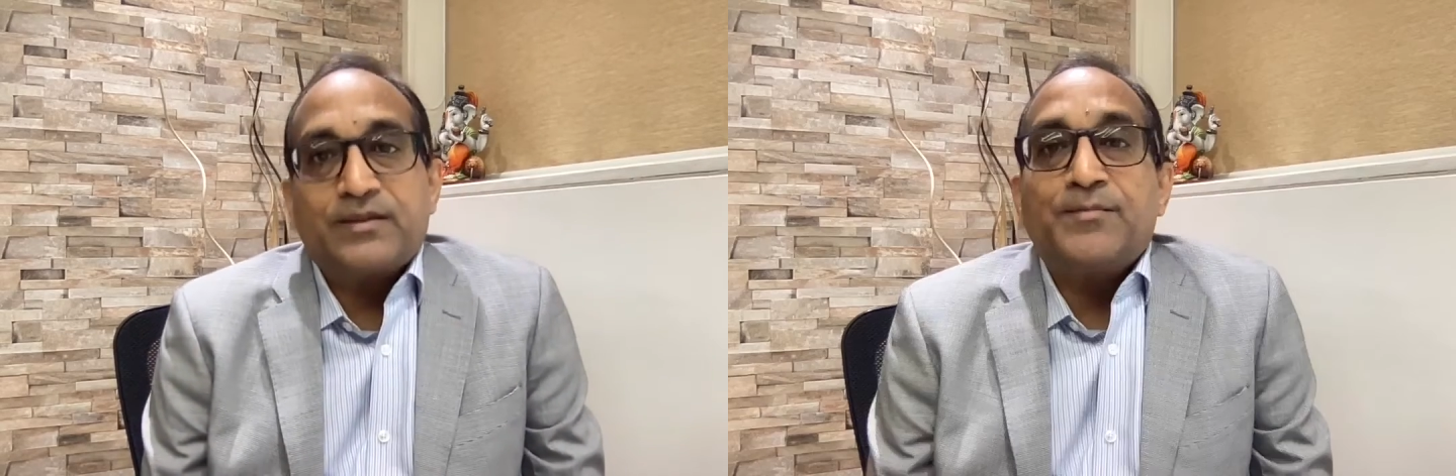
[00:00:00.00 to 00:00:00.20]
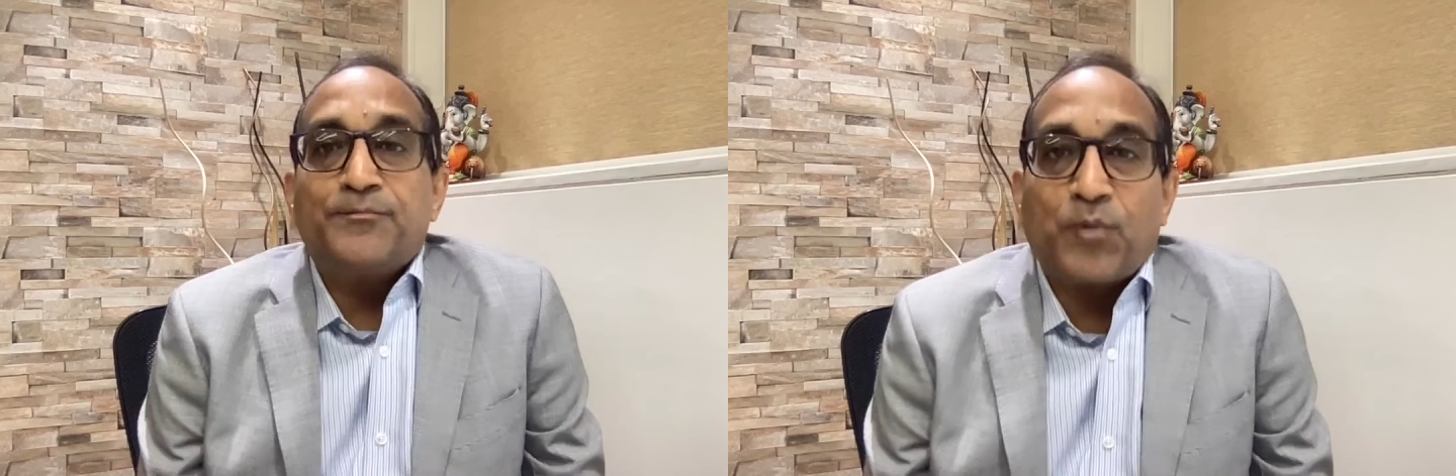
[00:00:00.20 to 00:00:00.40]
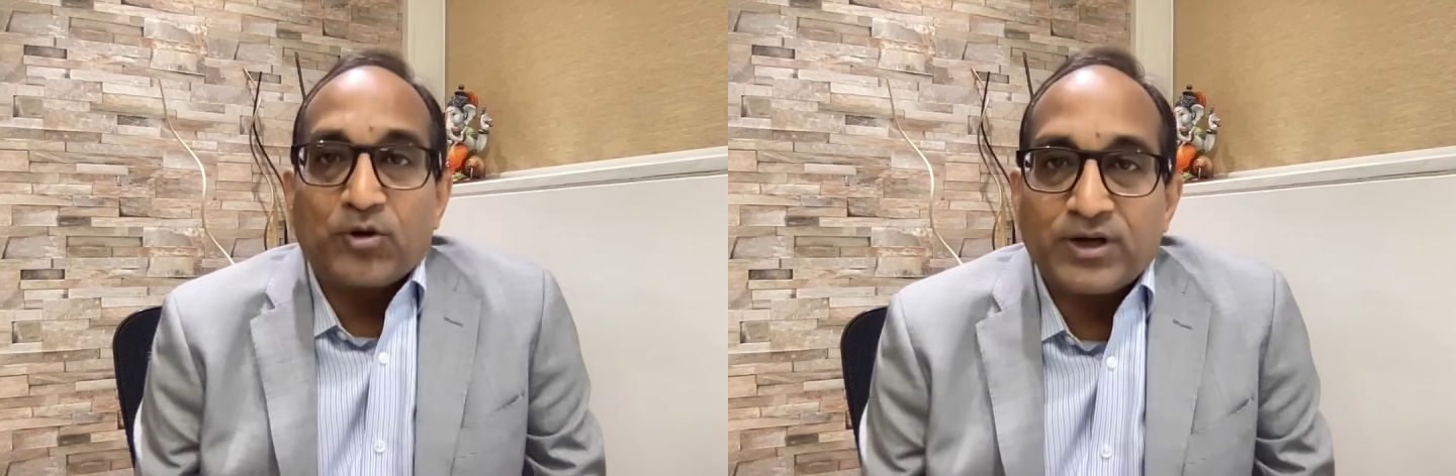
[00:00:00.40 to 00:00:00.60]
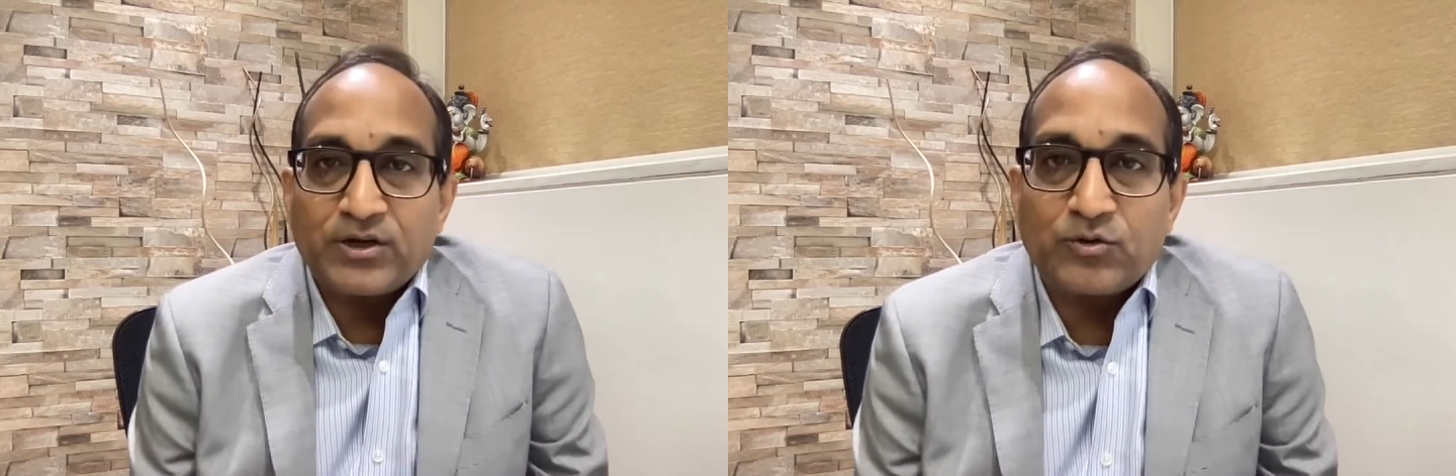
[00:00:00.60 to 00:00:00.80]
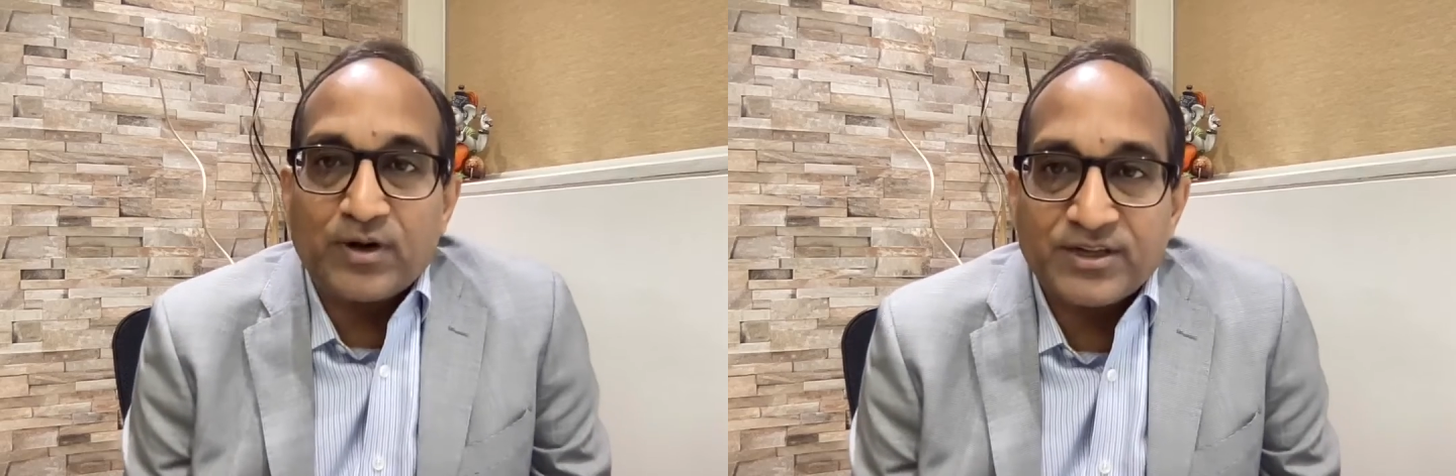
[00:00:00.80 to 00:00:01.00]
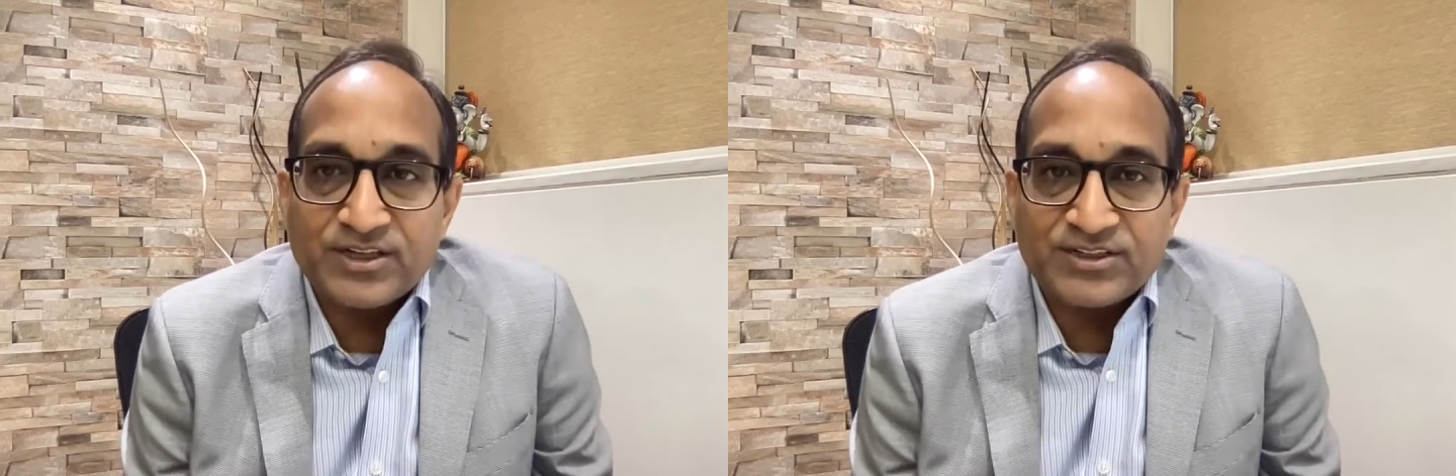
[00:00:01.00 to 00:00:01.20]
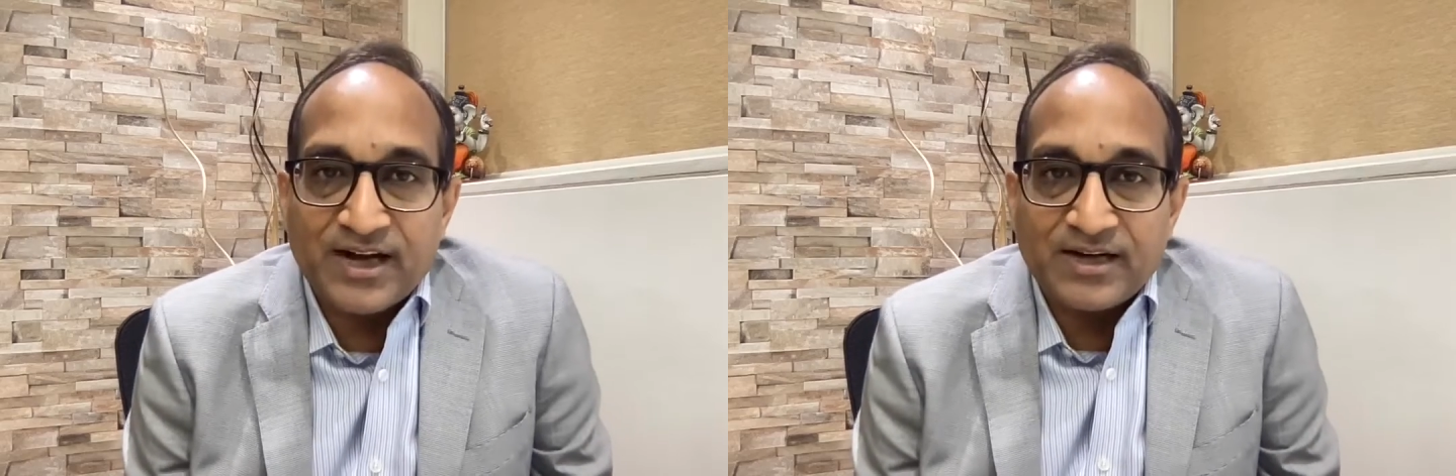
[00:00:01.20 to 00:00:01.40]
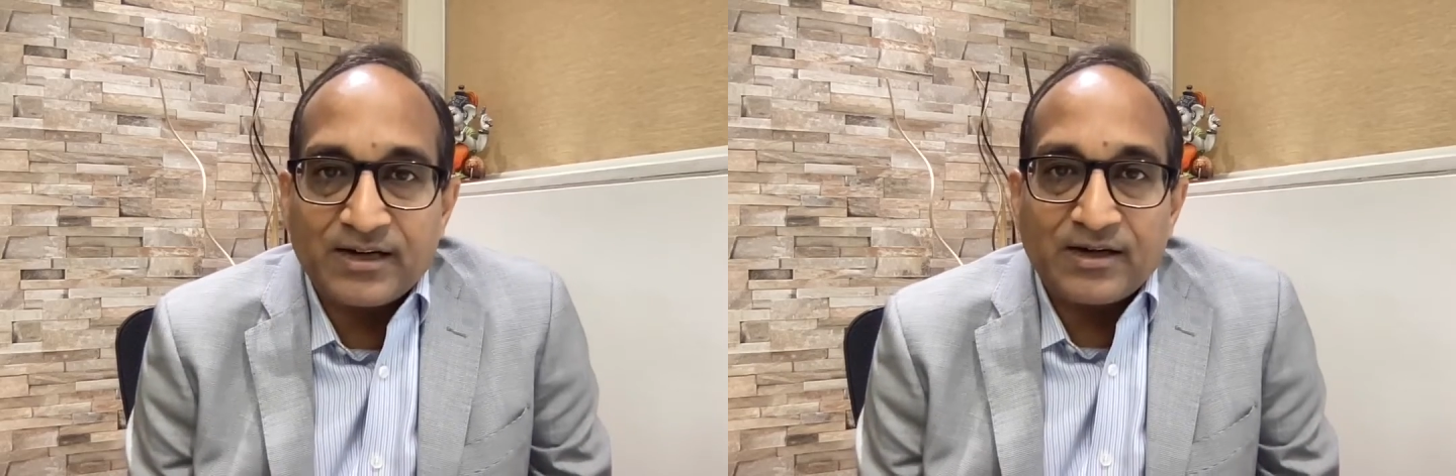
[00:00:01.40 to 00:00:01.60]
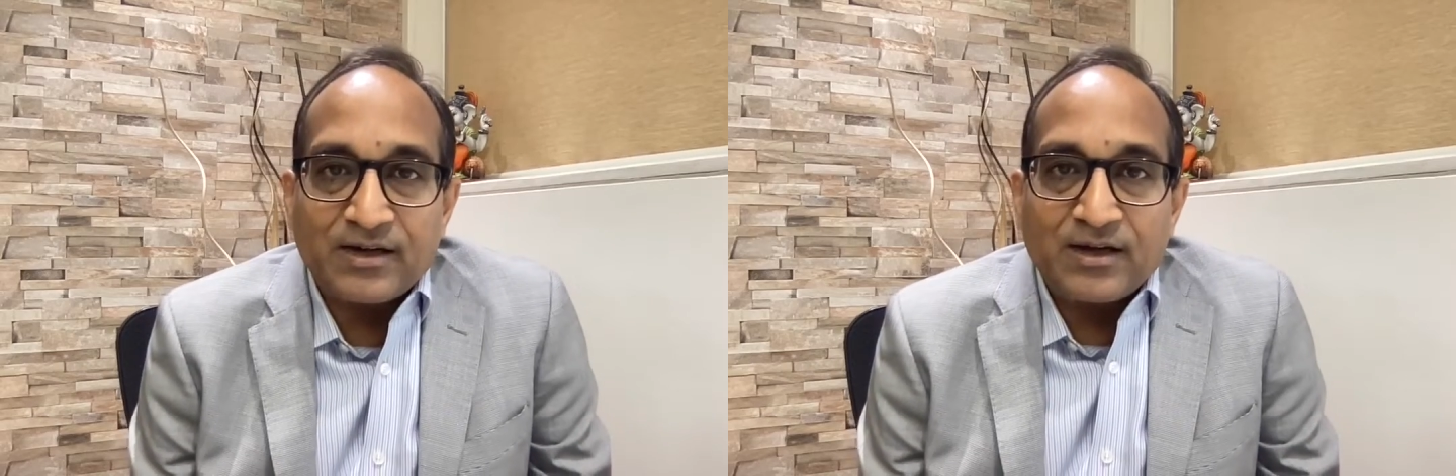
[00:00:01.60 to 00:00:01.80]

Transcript: important to understand